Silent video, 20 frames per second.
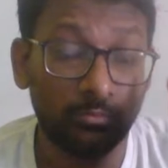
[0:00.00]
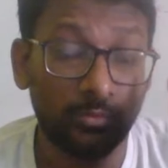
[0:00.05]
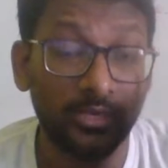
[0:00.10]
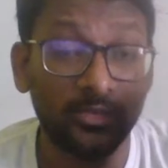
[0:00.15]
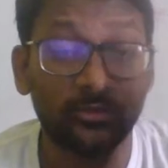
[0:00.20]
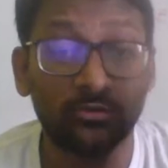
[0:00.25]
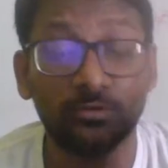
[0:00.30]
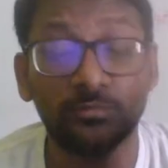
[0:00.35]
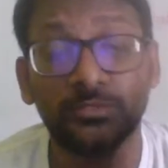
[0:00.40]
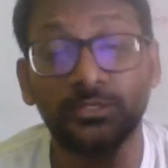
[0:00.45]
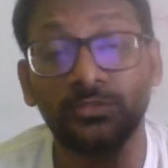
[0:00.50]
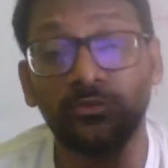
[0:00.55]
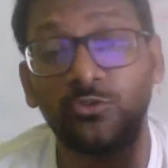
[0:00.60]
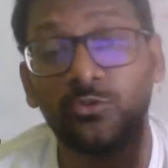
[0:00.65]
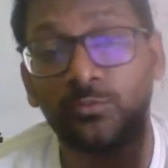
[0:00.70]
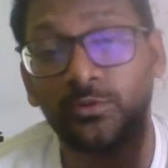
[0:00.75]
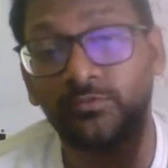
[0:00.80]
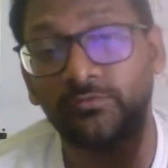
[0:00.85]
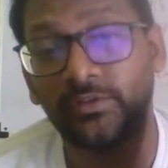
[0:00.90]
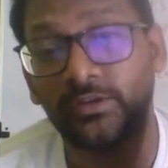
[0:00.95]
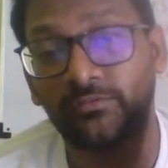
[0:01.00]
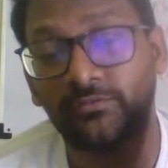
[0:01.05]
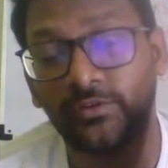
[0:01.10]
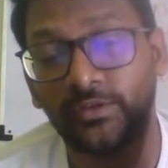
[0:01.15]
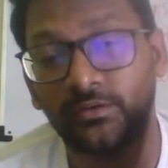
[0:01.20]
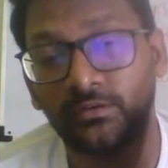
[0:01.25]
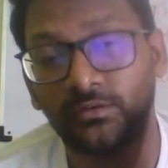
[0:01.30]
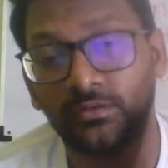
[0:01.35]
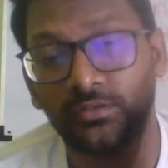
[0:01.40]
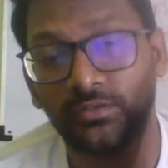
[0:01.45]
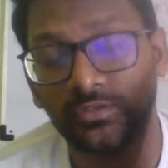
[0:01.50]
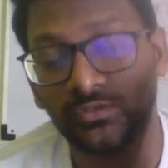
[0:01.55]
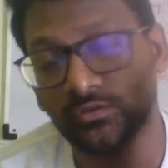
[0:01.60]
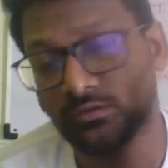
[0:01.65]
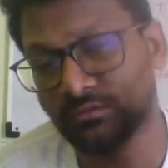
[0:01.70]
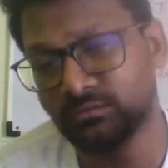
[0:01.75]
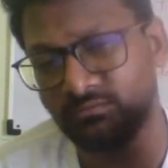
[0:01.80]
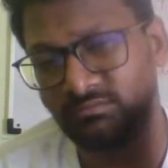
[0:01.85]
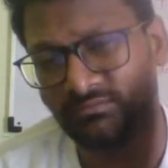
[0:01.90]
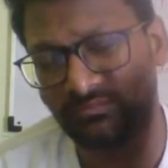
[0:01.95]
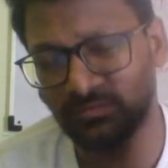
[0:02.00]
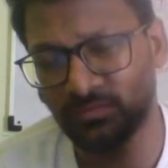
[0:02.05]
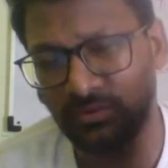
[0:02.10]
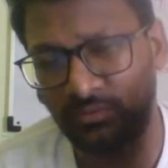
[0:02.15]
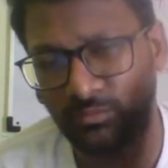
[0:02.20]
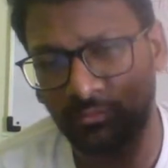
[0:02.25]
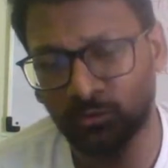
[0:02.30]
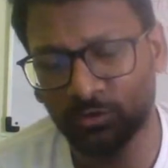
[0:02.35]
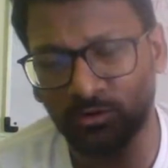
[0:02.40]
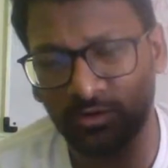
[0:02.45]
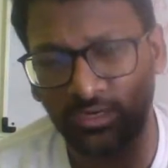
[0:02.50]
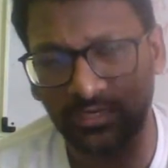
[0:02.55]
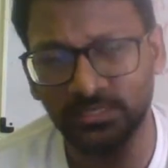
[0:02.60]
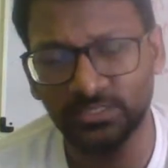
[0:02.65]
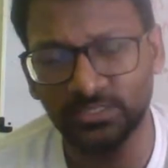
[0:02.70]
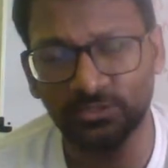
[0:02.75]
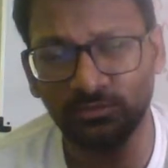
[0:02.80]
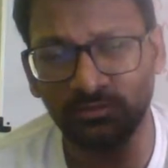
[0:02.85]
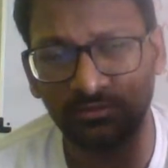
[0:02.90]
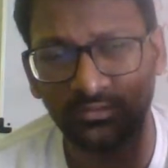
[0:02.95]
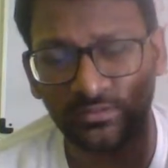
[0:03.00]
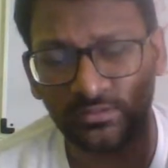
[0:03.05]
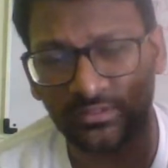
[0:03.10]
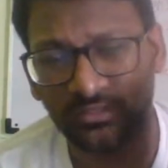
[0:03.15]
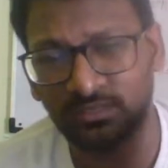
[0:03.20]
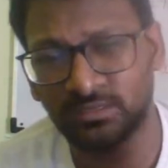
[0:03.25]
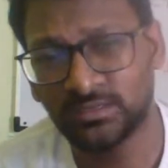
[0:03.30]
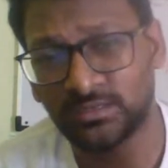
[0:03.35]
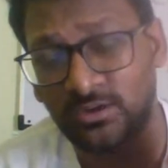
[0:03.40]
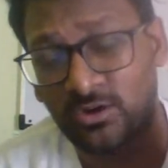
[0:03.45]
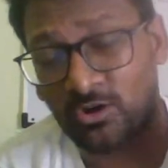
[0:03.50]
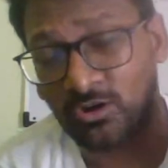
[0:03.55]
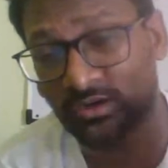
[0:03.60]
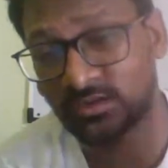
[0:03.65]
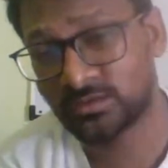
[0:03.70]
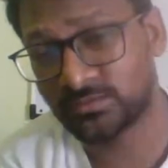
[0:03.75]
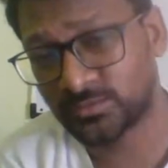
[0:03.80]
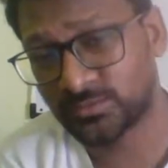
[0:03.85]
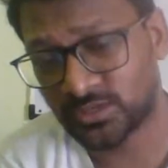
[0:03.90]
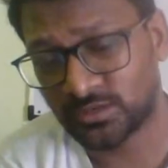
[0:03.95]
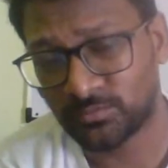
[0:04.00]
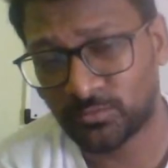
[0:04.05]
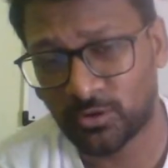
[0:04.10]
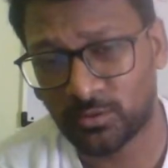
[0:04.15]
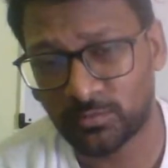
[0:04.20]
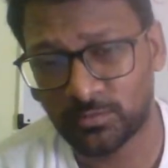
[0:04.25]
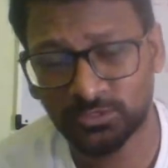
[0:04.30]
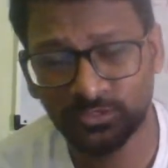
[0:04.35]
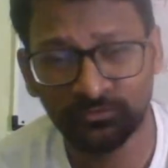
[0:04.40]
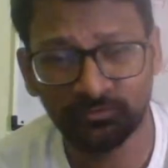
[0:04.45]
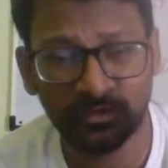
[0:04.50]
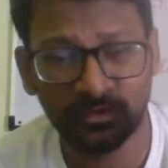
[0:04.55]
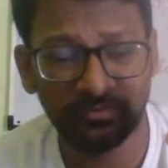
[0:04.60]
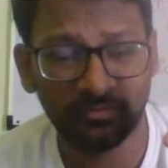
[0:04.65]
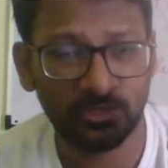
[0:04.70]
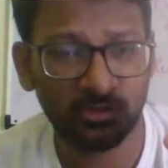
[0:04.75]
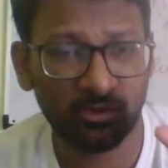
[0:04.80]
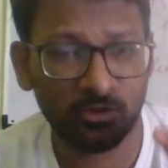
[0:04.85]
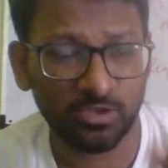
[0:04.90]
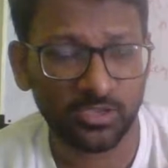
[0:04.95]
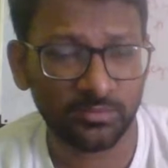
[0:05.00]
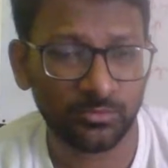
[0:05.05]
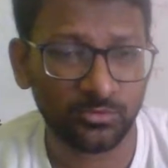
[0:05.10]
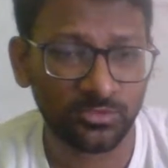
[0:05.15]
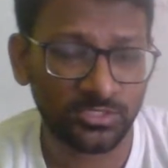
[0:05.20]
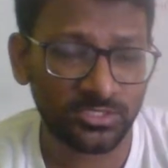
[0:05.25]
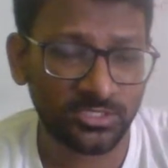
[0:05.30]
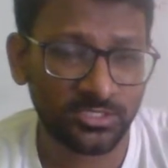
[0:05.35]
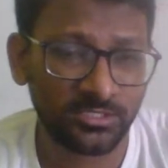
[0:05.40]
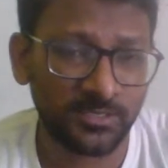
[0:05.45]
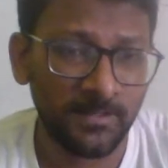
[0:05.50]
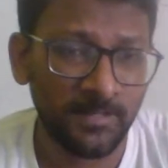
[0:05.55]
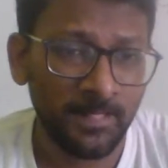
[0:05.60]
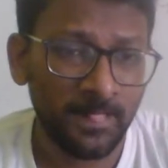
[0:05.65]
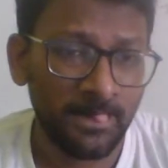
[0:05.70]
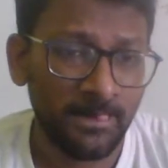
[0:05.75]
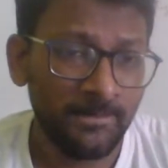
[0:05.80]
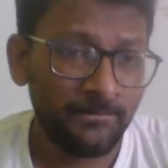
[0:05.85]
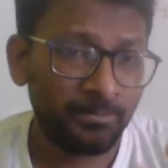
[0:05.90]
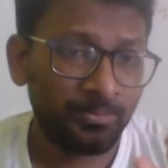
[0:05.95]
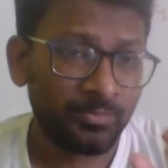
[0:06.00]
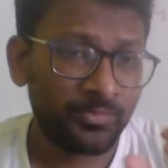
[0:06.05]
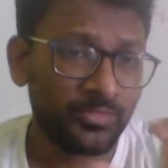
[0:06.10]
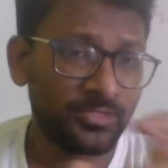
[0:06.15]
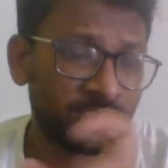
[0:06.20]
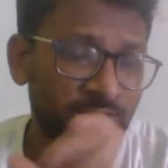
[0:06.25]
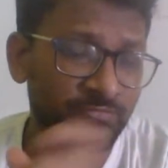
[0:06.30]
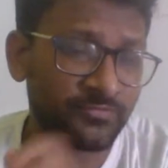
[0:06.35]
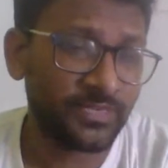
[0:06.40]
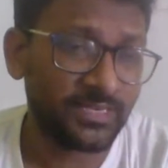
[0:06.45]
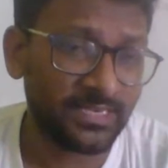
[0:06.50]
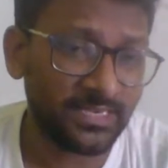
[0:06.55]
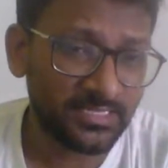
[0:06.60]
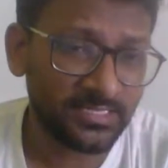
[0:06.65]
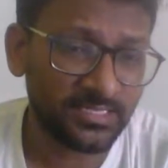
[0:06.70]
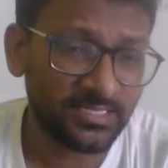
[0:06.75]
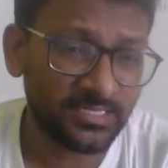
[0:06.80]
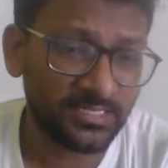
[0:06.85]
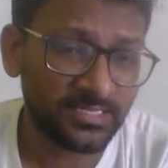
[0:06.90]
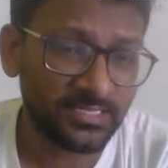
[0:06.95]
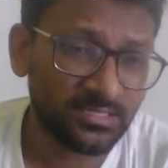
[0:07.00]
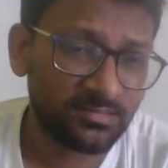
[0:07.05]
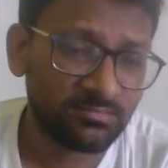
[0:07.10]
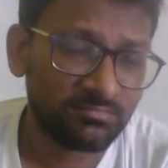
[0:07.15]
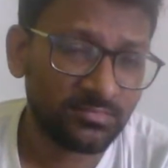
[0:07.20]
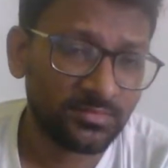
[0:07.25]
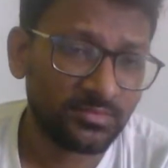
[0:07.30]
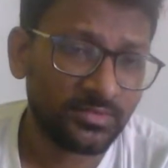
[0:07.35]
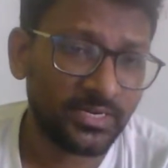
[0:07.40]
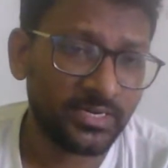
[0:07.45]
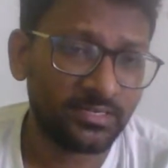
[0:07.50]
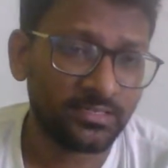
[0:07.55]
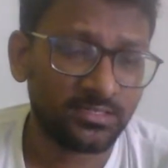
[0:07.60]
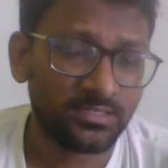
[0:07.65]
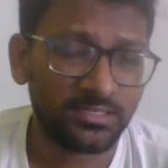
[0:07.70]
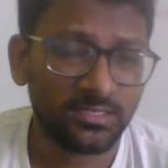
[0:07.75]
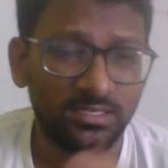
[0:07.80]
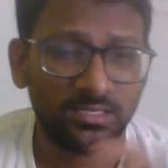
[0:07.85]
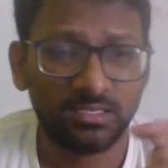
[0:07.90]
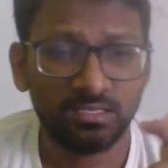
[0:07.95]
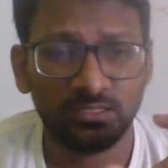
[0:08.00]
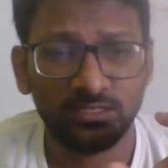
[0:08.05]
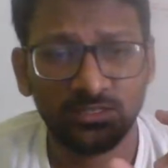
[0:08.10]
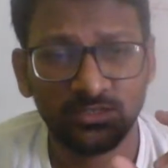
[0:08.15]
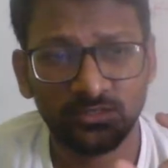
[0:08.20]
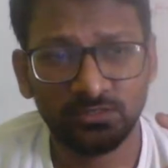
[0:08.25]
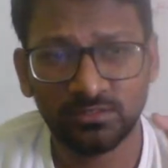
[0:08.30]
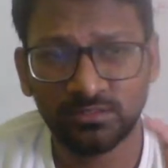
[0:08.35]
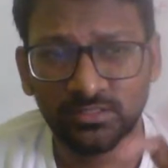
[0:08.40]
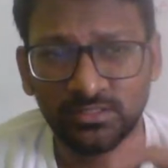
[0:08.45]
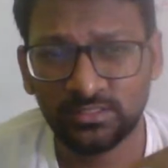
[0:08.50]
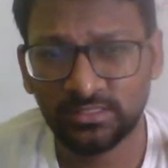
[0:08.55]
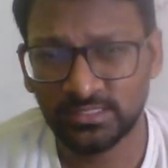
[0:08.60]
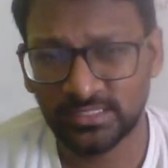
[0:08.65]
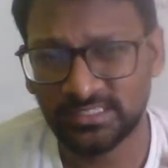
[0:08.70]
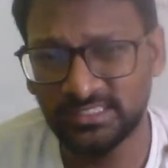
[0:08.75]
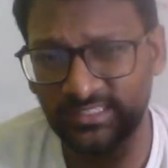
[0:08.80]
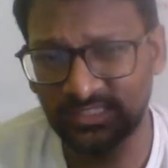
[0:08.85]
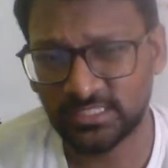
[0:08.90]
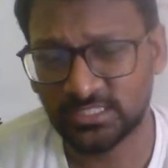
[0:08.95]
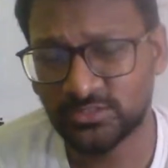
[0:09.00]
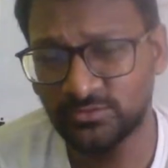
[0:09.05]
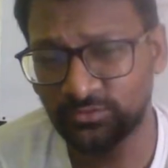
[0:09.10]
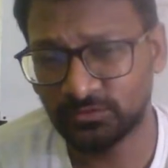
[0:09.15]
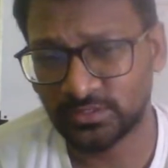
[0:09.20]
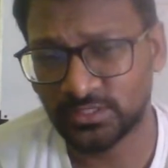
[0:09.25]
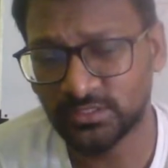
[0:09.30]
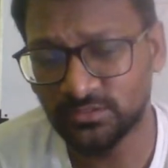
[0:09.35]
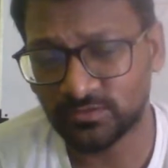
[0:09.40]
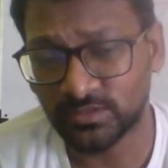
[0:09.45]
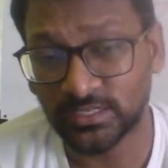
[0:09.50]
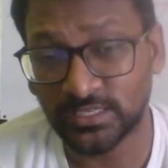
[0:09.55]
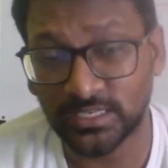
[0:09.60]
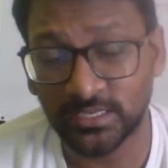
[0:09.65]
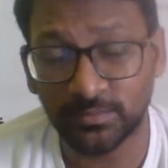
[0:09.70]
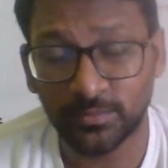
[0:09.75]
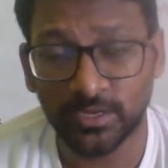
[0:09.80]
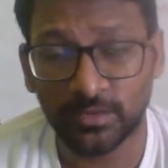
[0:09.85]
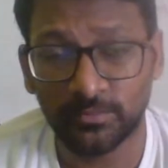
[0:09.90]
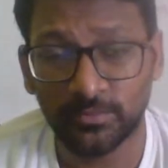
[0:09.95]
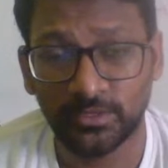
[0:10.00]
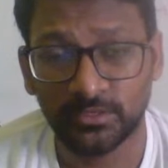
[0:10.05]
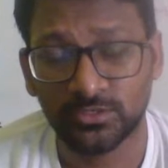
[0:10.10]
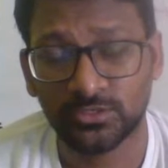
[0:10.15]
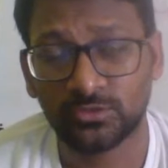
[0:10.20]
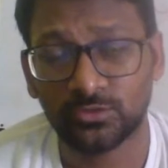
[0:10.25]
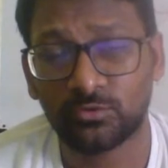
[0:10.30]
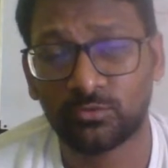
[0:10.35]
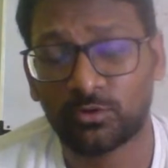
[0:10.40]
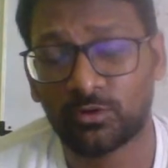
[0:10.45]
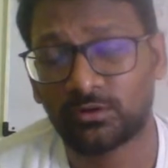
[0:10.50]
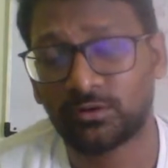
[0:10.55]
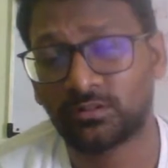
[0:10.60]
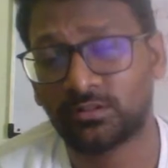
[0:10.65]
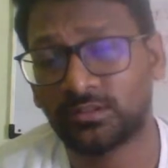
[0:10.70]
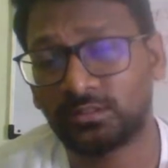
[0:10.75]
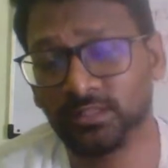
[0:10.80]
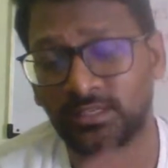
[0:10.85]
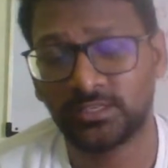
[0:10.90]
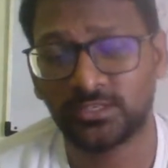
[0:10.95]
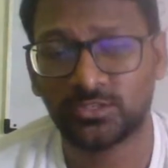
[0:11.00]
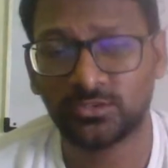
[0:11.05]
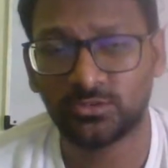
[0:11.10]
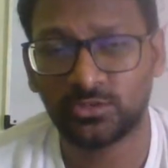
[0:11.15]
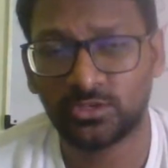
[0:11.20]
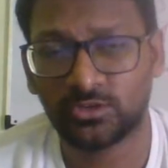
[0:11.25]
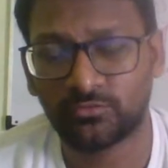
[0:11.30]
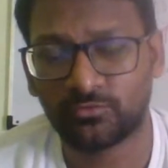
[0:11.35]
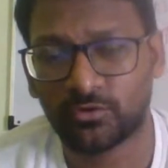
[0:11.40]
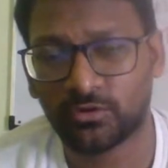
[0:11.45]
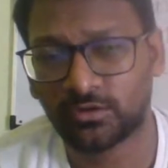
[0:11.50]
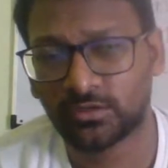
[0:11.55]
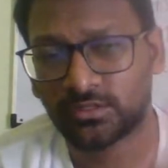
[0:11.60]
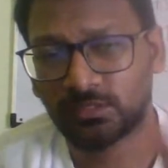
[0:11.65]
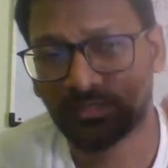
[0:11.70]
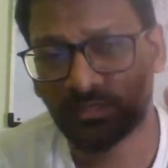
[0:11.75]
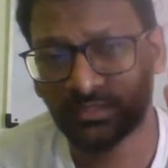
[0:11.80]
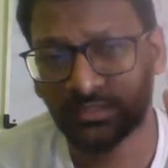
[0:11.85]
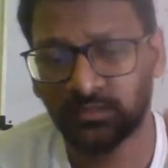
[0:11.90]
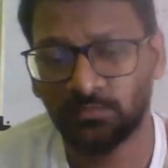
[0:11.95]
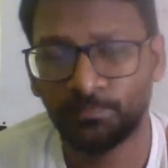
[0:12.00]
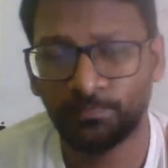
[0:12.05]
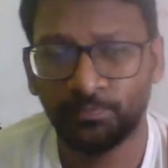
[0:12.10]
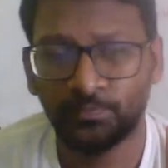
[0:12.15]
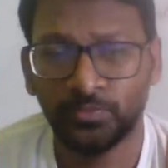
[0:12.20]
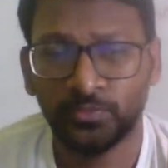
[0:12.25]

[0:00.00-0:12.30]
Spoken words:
microbes in human welfare. So more or less, you organisms and population. When we talk about these fertilizers, right? These will keep coming. So what are the things you need to focus is